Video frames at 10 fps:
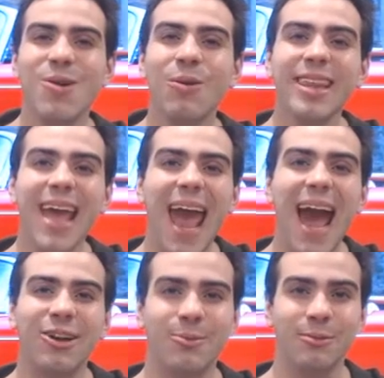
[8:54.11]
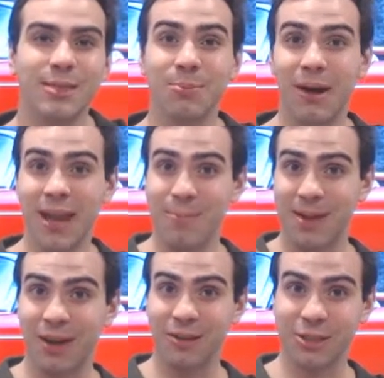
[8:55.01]
One of the attributes about
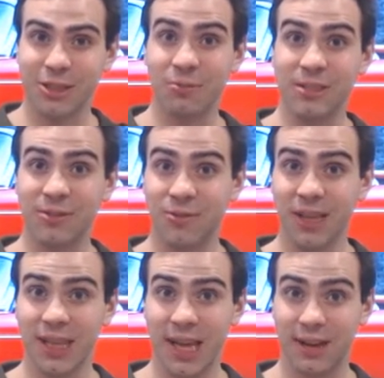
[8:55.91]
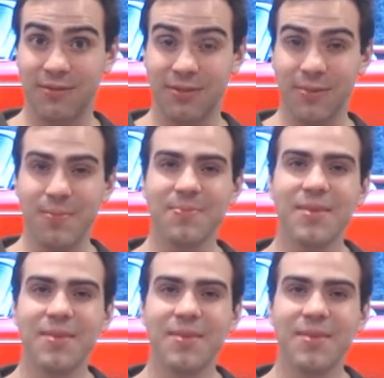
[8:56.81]
hippie culture was free love.